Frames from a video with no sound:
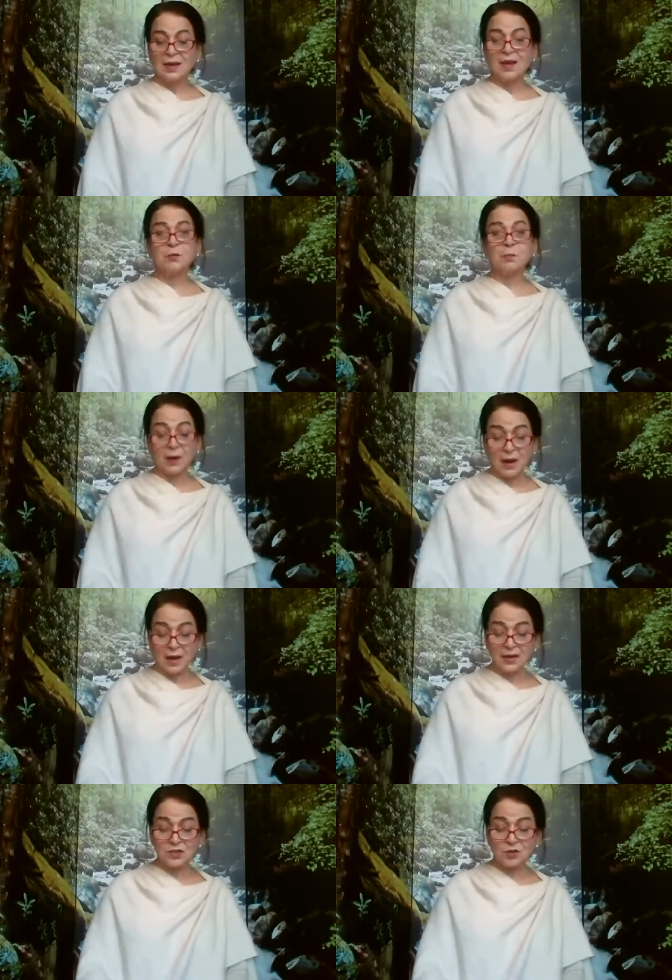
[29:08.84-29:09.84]
And
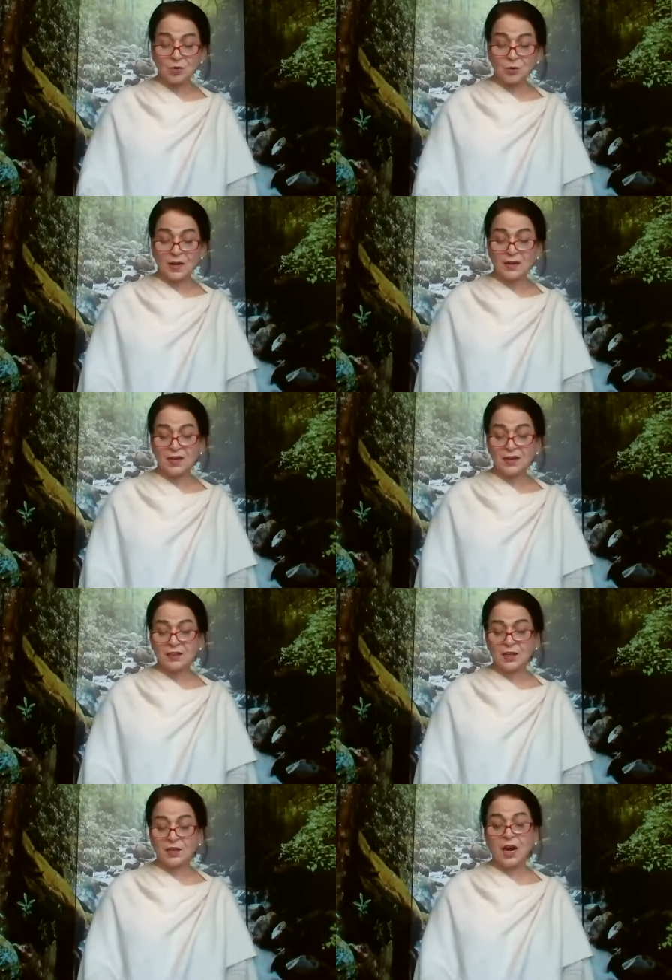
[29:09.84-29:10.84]
pran is located
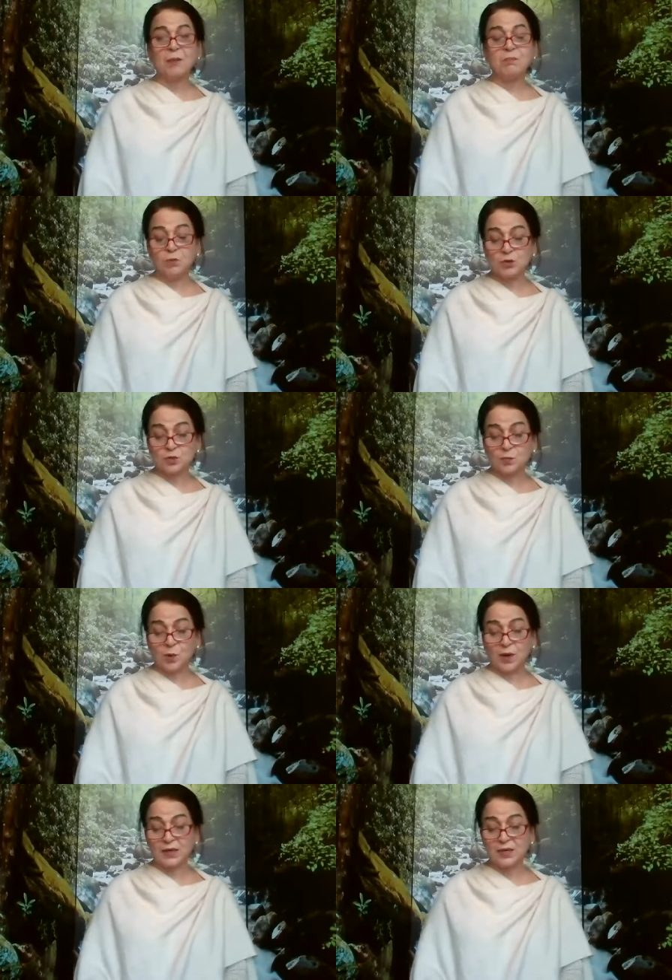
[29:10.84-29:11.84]
in the topmost
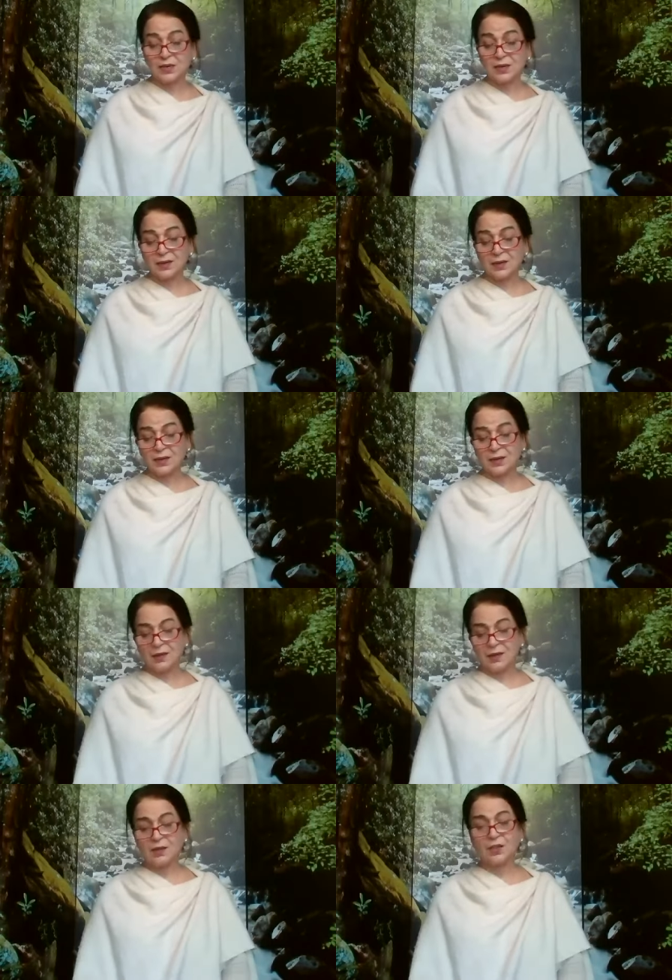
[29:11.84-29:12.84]
point
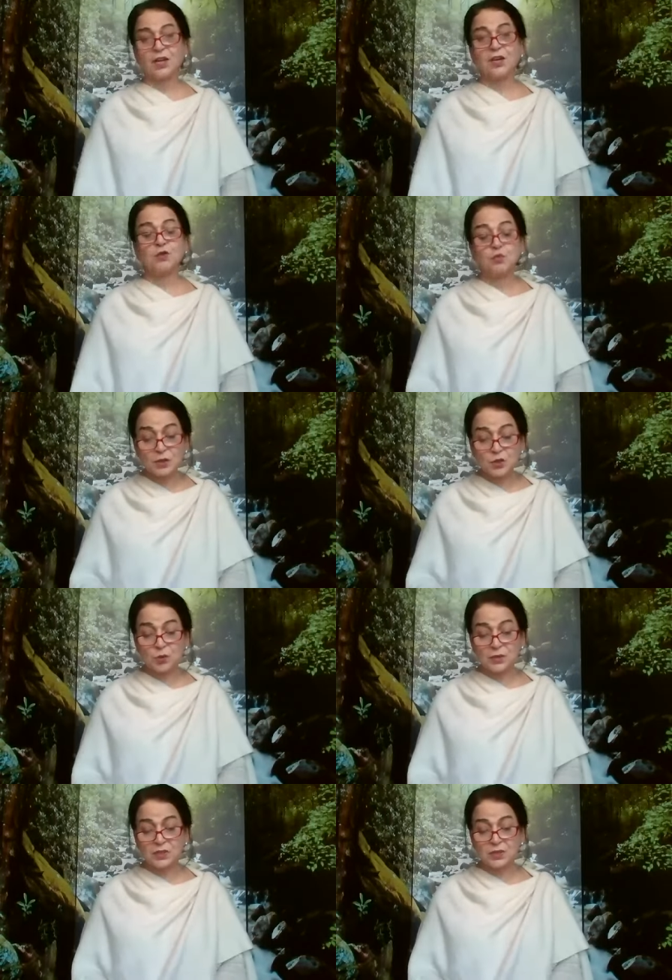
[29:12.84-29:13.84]
in the
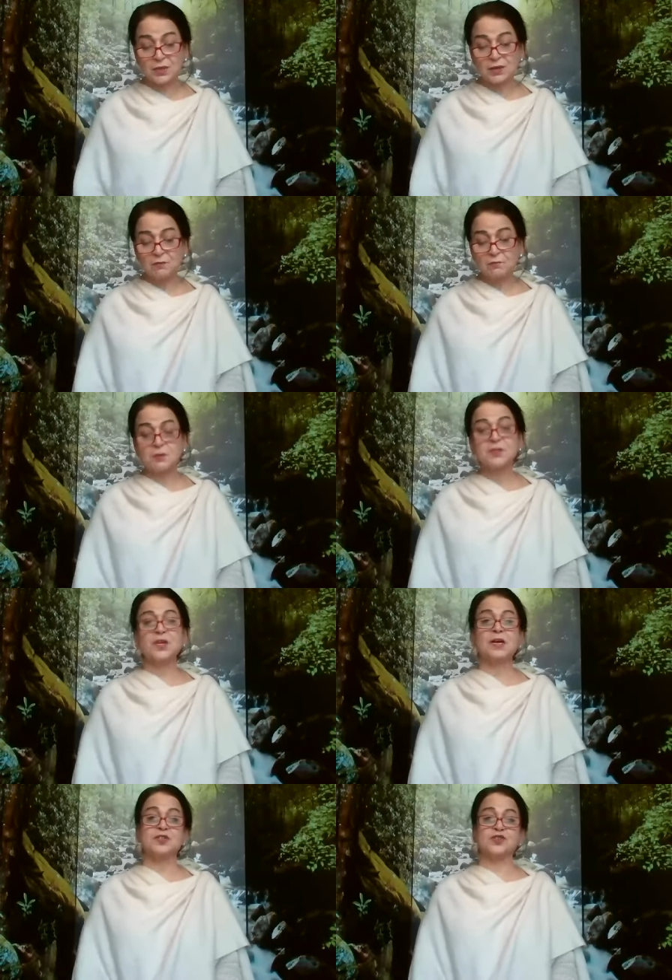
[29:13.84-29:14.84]
individual's
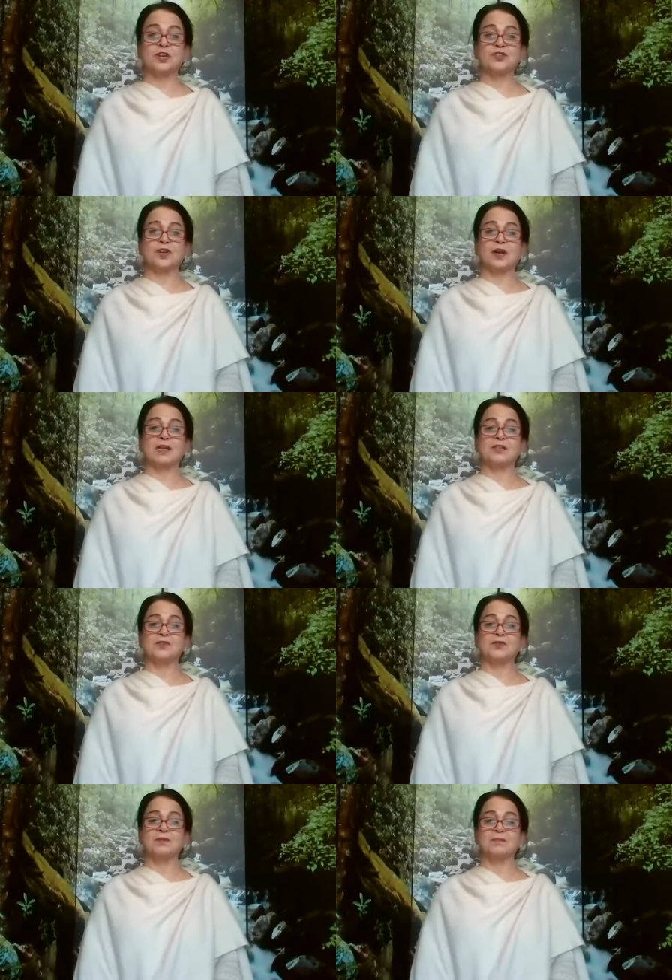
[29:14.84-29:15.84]
physical structure
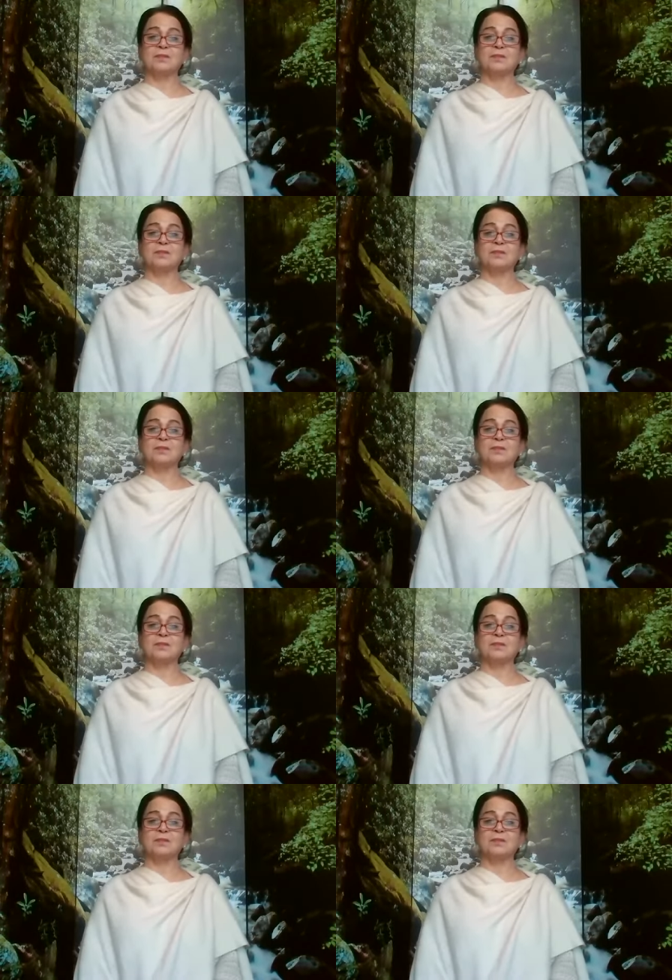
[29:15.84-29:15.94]
also.